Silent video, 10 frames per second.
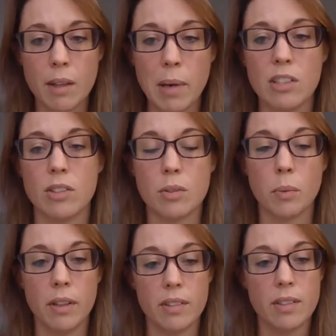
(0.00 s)
that patients
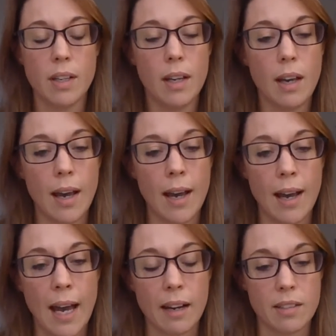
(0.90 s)
weren't
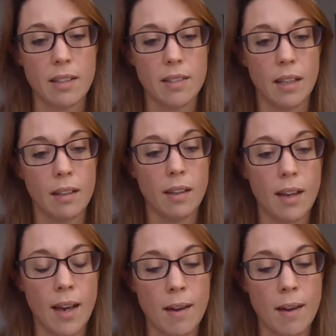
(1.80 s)
accessing